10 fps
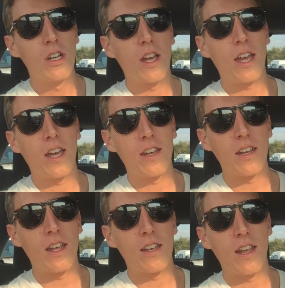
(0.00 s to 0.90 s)
and
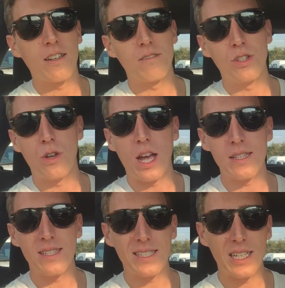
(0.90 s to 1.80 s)
and and you know
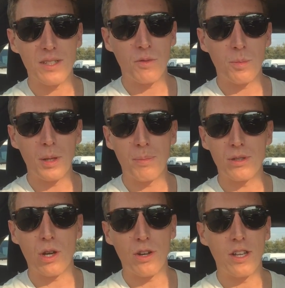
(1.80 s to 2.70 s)
unsuccessful people
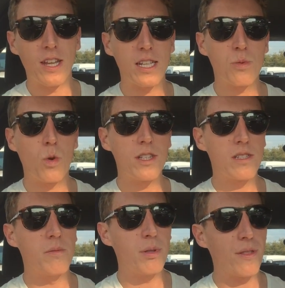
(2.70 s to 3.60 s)
don't. And that's one
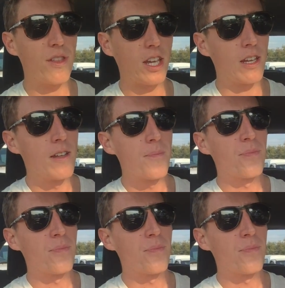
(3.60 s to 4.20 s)
simple thing: